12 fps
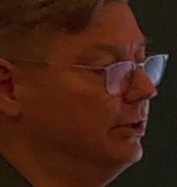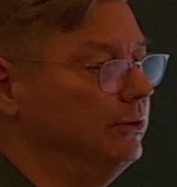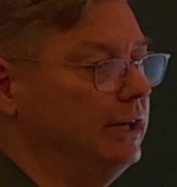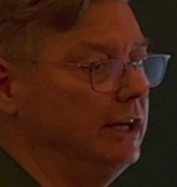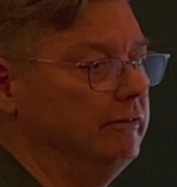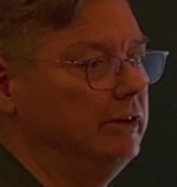where you
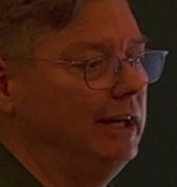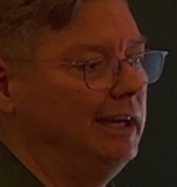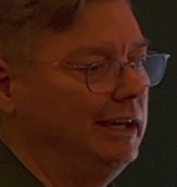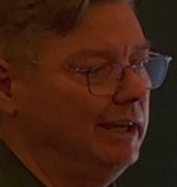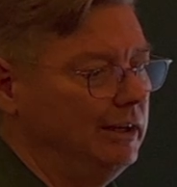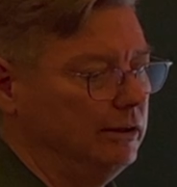have
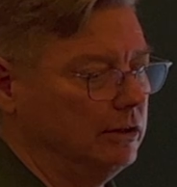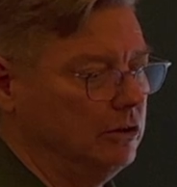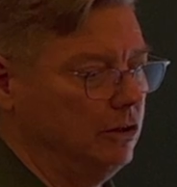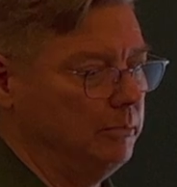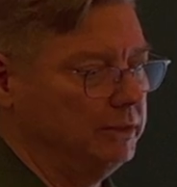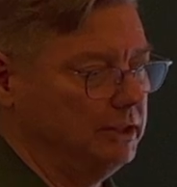
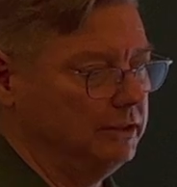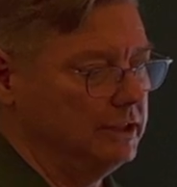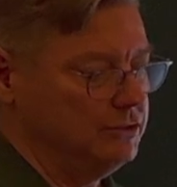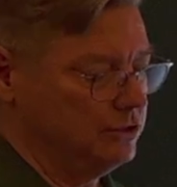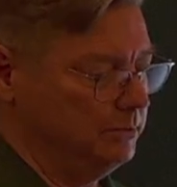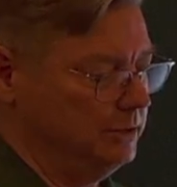competent
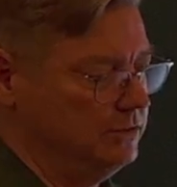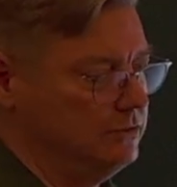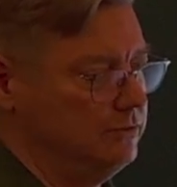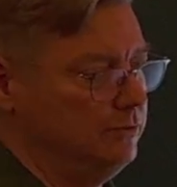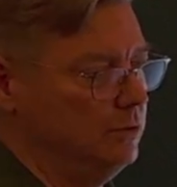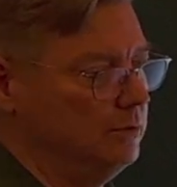
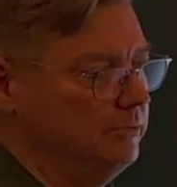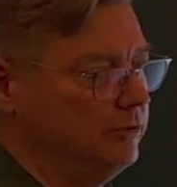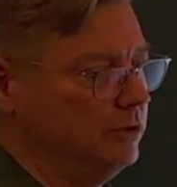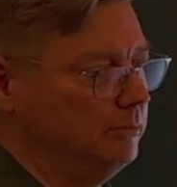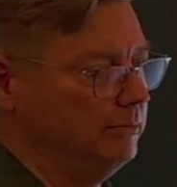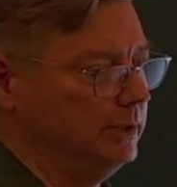instruments from,
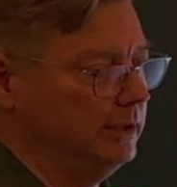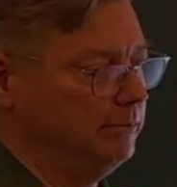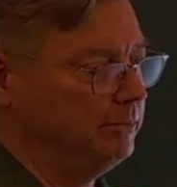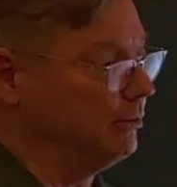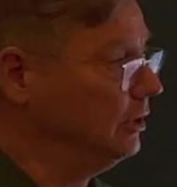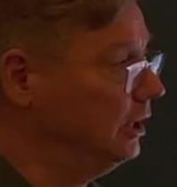from uh,
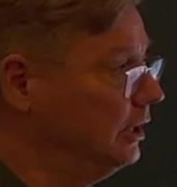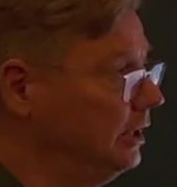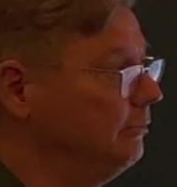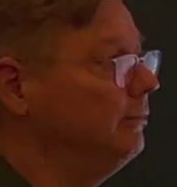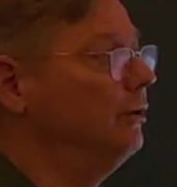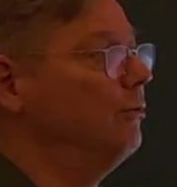
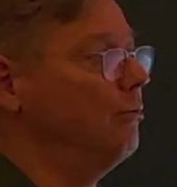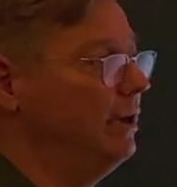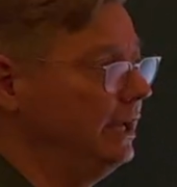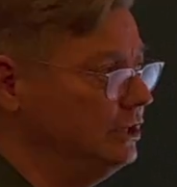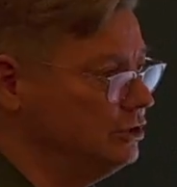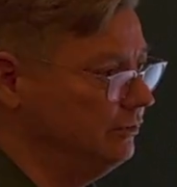Piranha, mm-hmm.
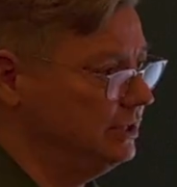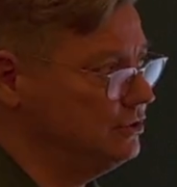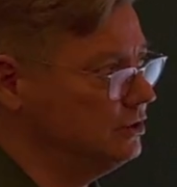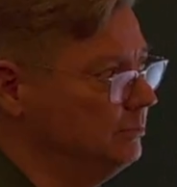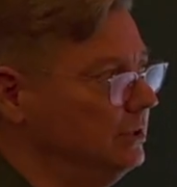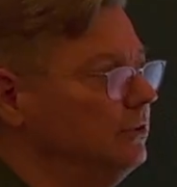range of
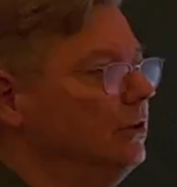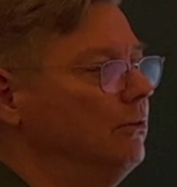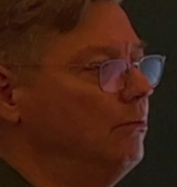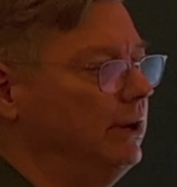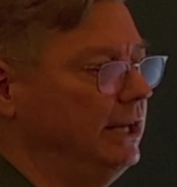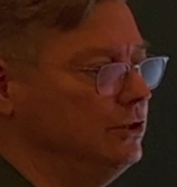instruments, a
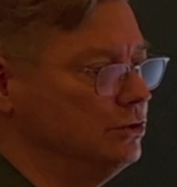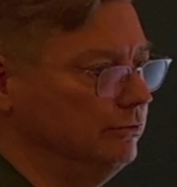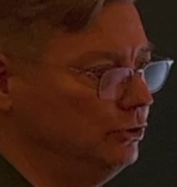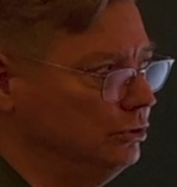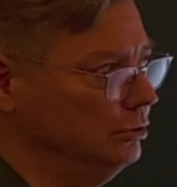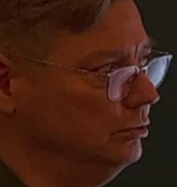range
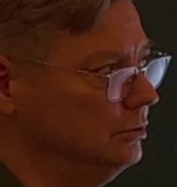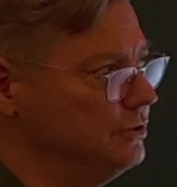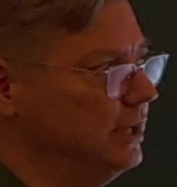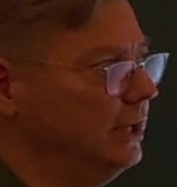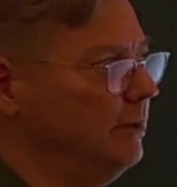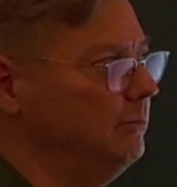of tools
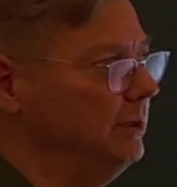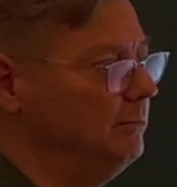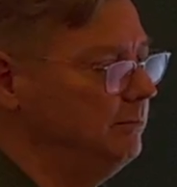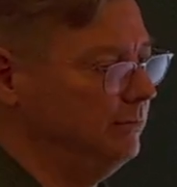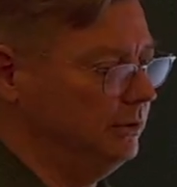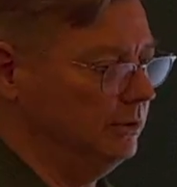that can be
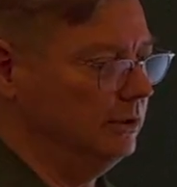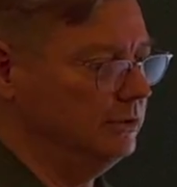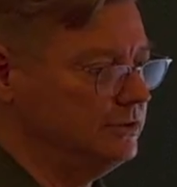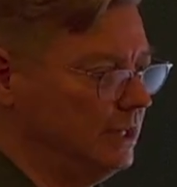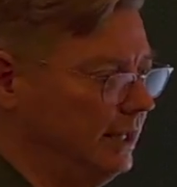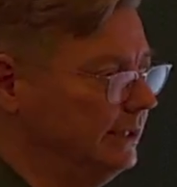uh,
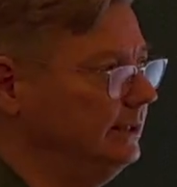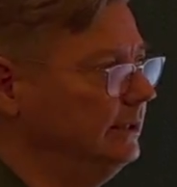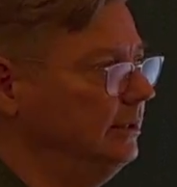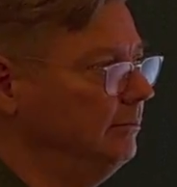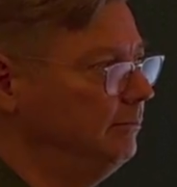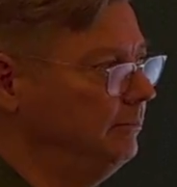
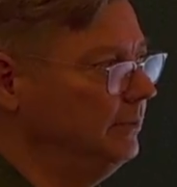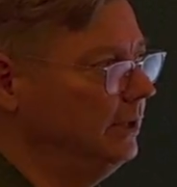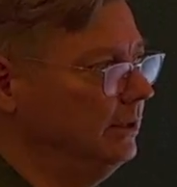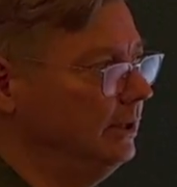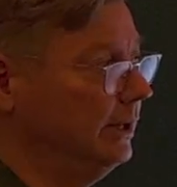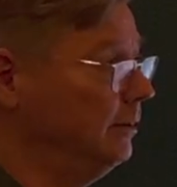selected and
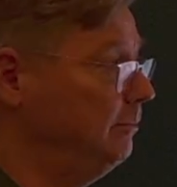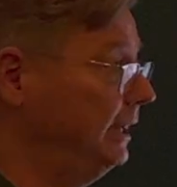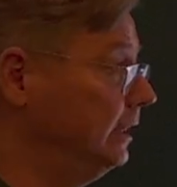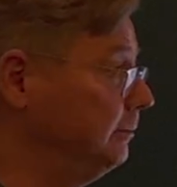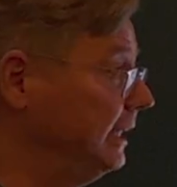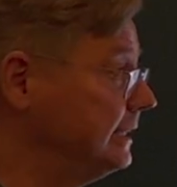uh, like a
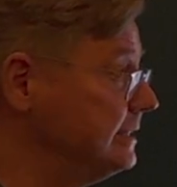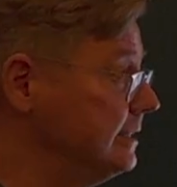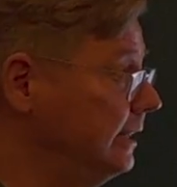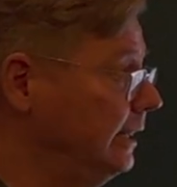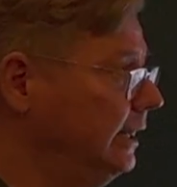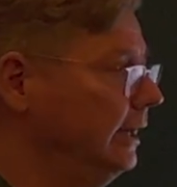pick and mix,
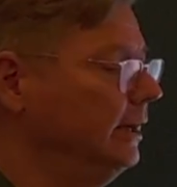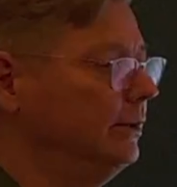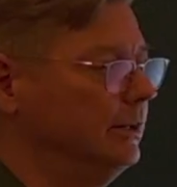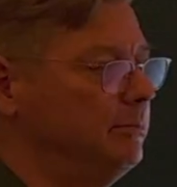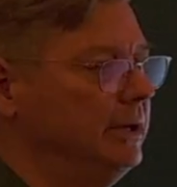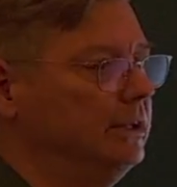mm-hmm.
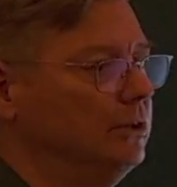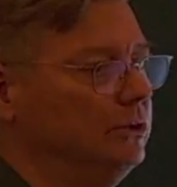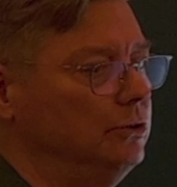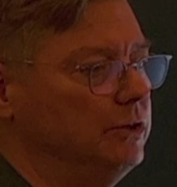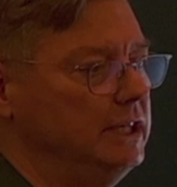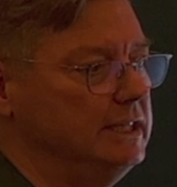depending on
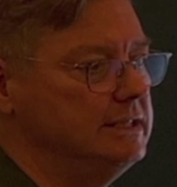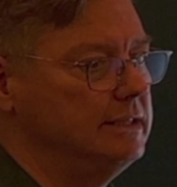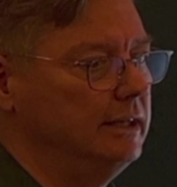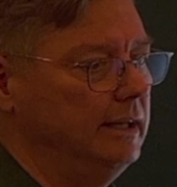your needs.